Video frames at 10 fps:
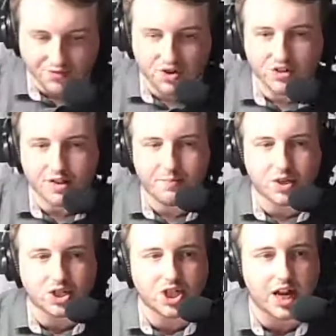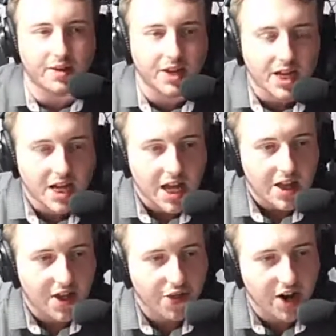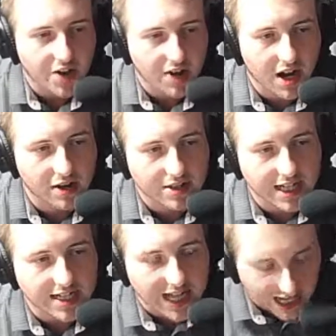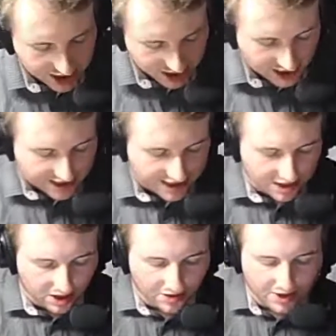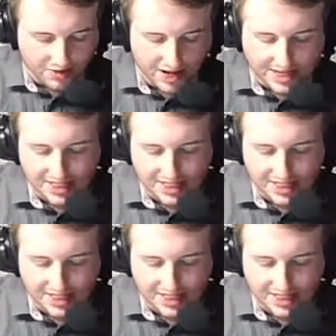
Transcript: Rory Butcher. The third row sees Ash Sutton on the grid.